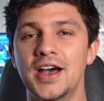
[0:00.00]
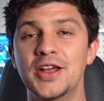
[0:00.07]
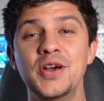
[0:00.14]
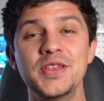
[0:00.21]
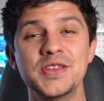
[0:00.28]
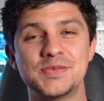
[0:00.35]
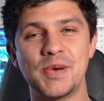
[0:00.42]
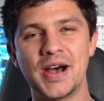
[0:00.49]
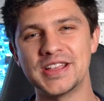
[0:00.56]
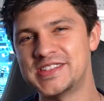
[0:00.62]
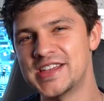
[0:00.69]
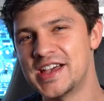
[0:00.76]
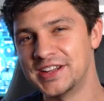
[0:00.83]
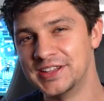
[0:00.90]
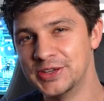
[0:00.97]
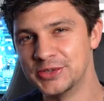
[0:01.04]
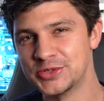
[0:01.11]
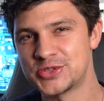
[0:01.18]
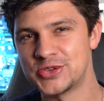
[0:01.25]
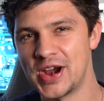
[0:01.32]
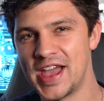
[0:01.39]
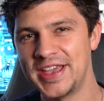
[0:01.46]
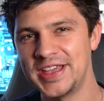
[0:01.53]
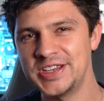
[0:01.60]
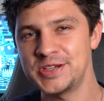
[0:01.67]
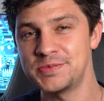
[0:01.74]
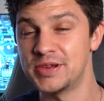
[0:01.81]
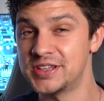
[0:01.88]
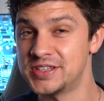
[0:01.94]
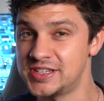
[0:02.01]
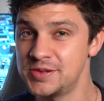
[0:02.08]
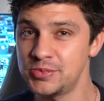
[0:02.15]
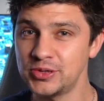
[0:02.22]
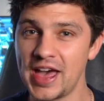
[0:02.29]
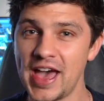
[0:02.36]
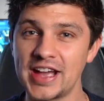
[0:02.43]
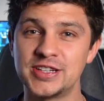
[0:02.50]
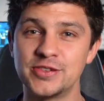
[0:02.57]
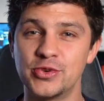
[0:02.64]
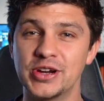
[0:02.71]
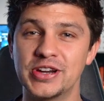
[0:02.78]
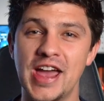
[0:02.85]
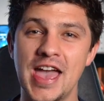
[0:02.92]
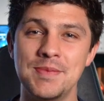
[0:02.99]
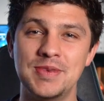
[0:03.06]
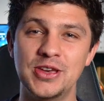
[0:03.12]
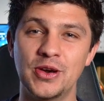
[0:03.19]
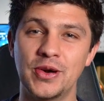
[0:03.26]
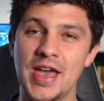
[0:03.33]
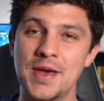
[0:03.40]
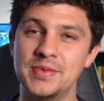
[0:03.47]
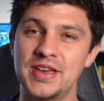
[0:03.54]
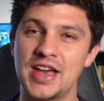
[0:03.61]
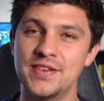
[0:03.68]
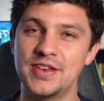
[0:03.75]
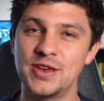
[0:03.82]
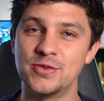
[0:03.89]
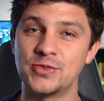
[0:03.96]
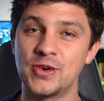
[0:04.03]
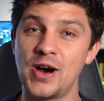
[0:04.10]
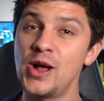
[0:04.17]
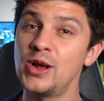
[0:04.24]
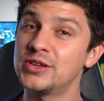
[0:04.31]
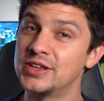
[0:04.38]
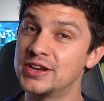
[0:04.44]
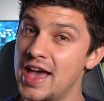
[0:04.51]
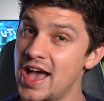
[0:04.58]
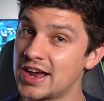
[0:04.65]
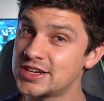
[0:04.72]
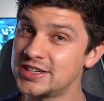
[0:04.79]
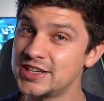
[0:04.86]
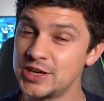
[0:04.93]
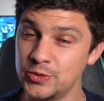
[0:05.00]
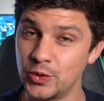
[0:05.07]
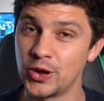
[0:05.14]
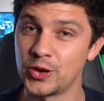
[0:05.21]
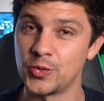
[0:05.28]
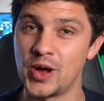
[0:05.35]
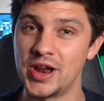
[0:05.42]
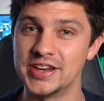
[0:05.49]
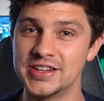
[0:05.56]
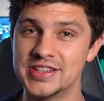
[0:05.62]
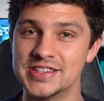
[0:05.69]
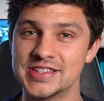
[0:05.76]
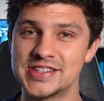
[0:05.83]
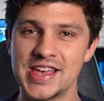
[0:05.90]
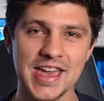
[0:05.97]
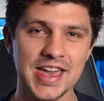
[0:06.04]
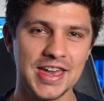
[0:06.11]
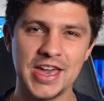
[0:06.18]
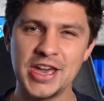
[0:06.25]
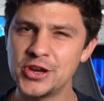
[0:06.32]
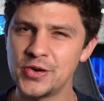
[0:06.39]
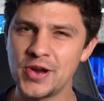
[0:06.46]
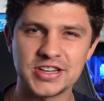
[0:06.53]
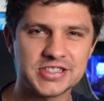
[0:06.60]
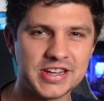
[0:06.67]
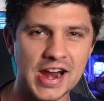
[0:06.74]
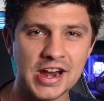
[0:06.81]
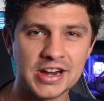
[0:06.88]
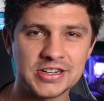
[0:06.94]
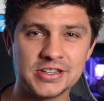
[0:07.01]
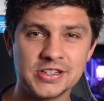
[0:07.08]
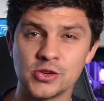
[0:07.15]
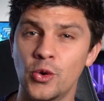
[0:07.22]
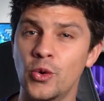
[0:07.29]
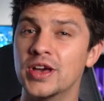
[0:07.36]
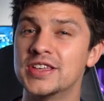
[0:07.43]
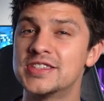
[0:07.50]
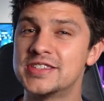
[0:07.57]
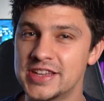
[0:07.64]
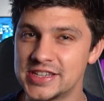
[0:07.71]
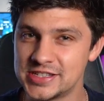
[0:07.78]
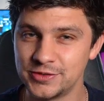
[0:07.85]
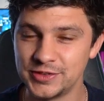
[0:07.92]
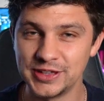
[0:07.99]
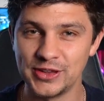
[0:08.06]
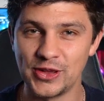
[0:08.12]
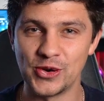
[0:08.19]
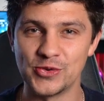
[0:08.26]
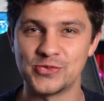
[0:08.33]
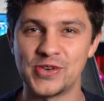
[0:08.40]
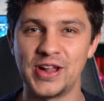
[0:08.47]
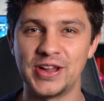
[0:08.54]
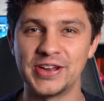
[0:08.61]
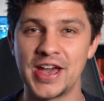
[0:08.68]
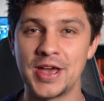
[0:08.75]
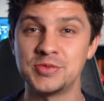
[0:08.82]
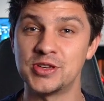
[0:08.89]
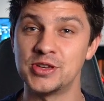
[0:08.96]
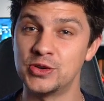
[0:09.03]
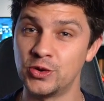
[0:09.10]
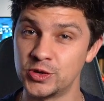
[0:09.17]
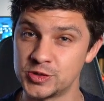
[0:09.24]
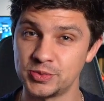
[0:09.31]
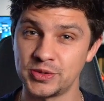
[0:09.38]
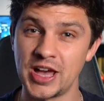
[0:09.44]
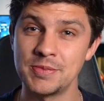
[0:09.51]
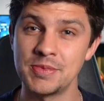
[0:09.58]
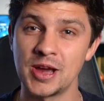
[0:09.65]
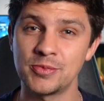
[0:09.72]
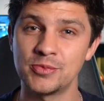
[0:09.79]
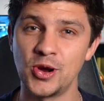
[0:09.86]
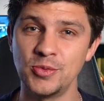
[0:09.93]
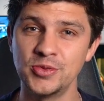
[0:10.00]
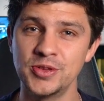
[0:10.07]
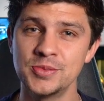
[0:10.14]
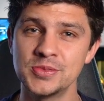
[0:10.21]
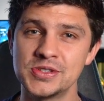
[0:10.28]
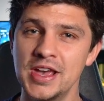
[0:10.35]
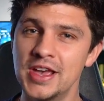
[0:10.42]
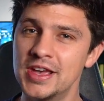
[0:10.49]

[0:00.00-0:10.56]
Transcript: I know this might sound a little strange, but a simple act of renaming your MKV file can actually work wonders. Incorrect characters or excessively long file names can cause playback problems,